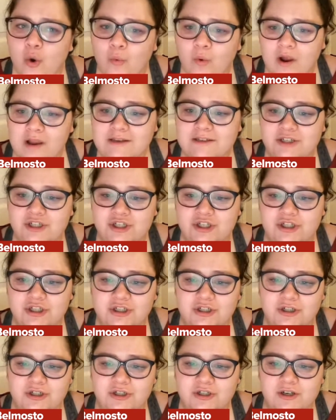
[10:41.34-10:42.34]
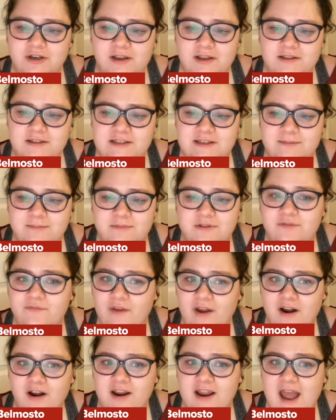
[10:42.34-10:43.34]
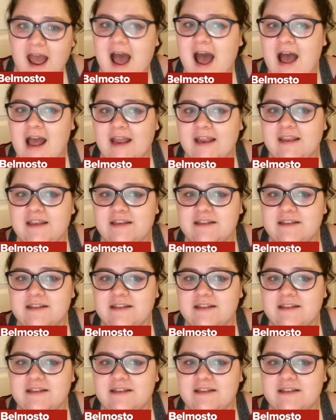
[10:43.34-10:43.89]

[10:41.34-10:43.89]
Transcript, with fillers: which seems very high